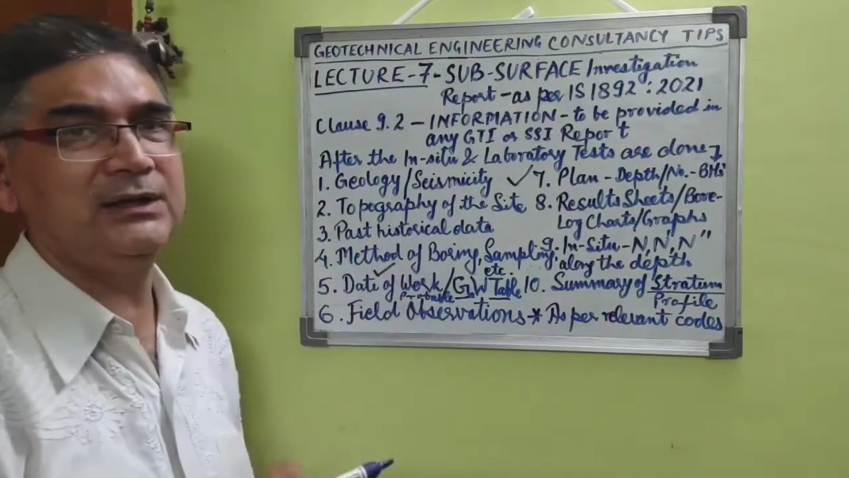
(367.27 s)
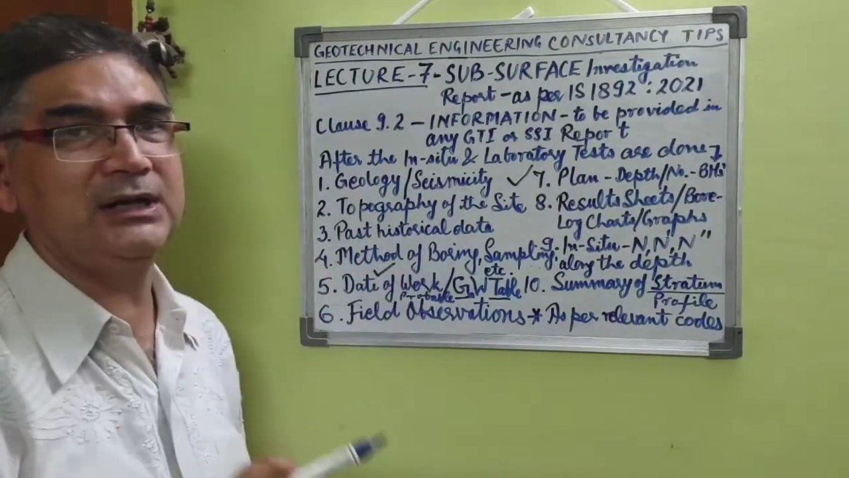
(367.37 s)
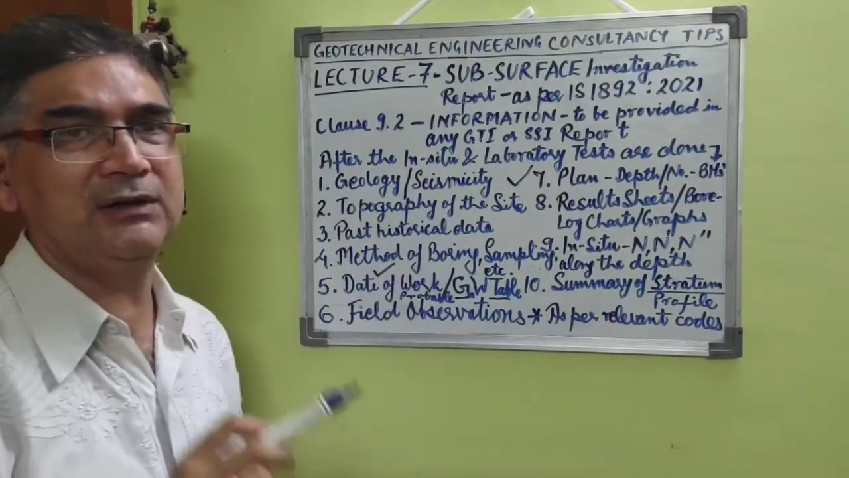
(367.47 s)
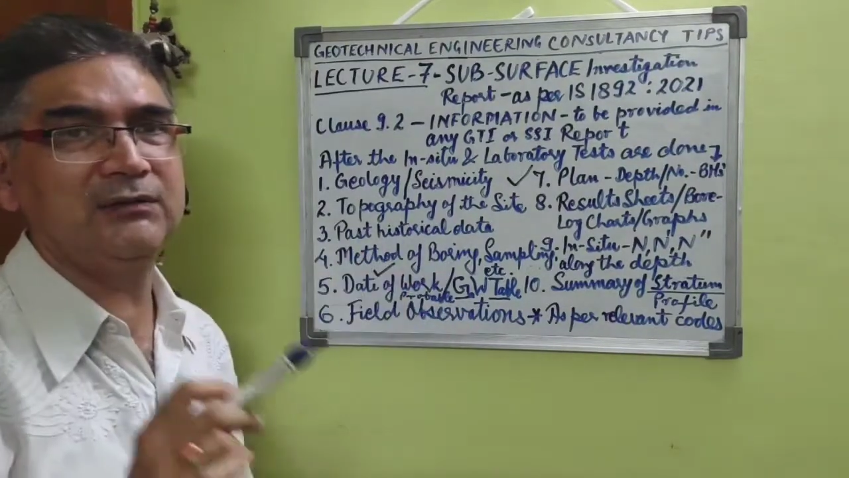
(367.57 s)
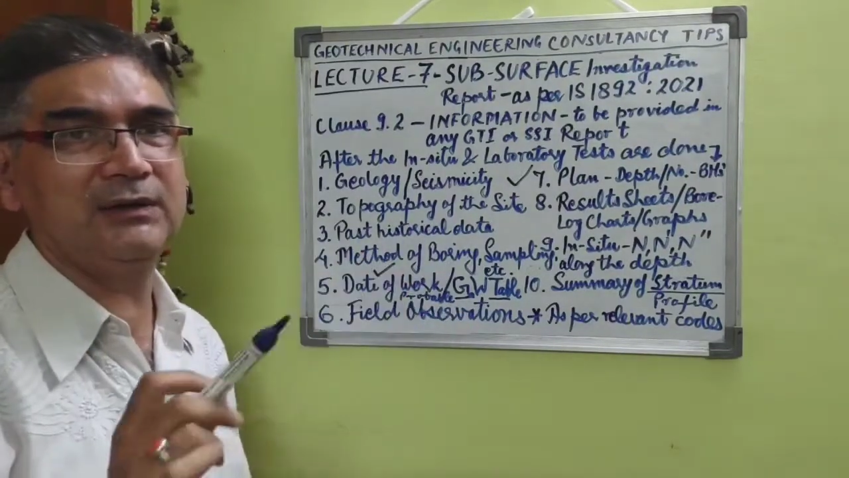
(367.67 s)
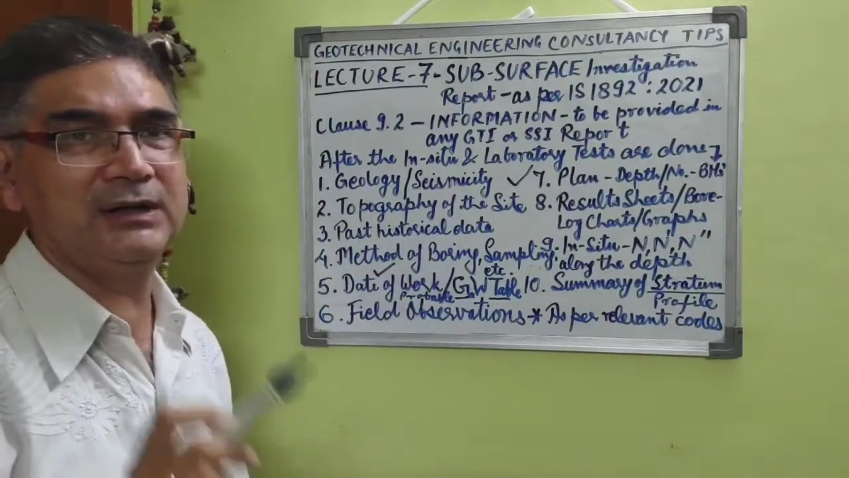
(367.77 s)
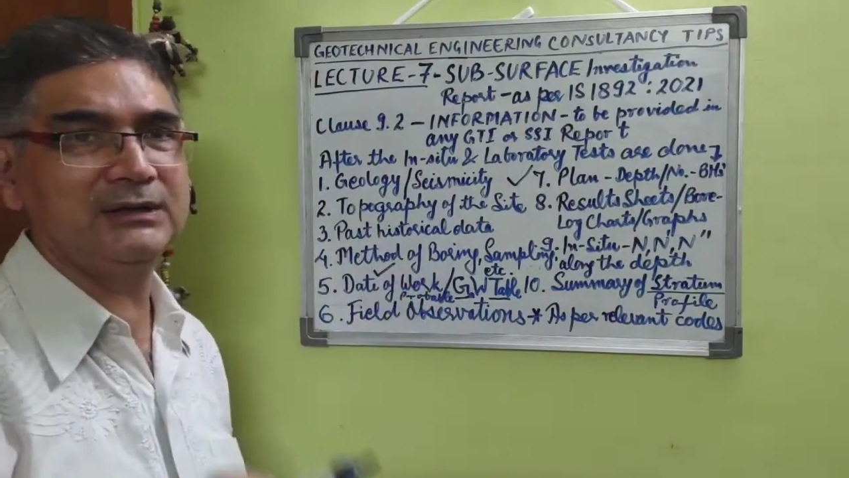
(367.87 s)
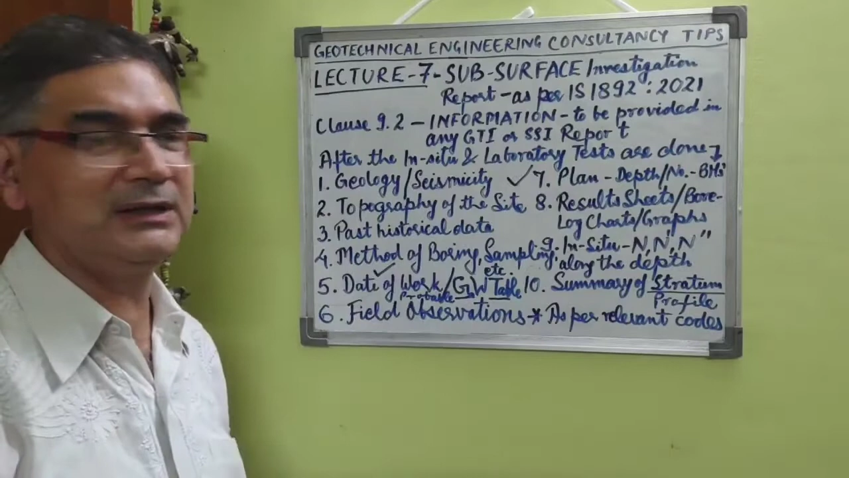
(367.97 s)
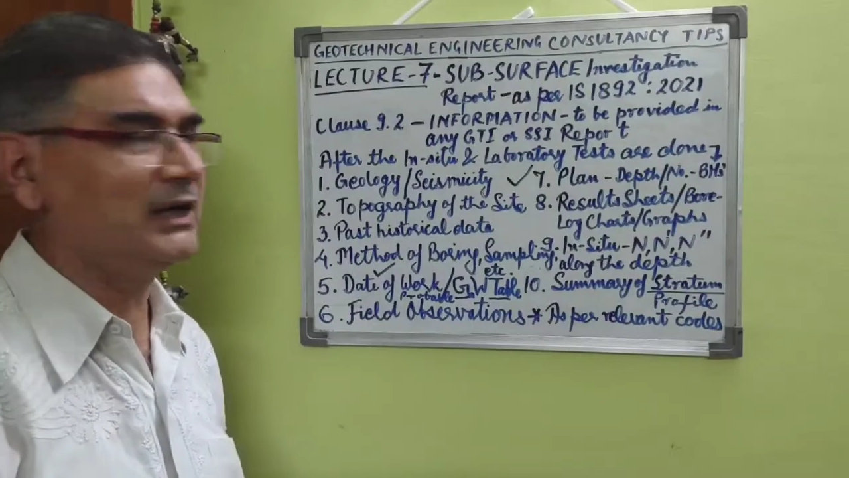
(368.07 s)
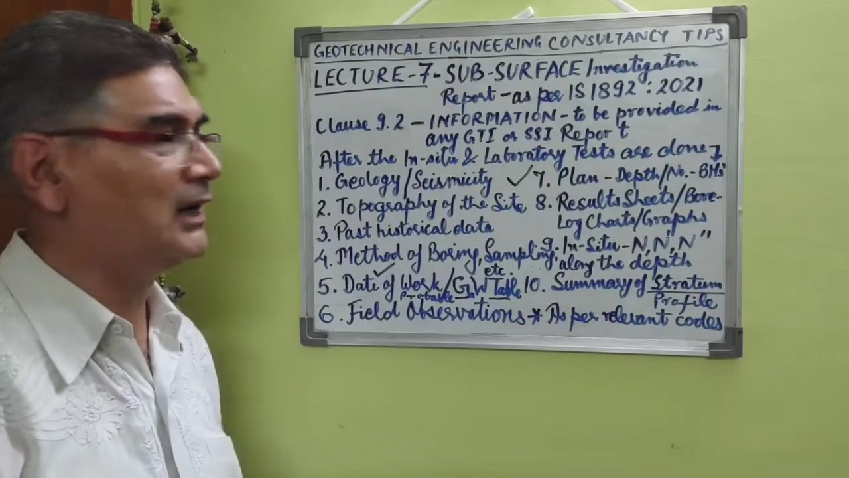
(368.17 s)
cover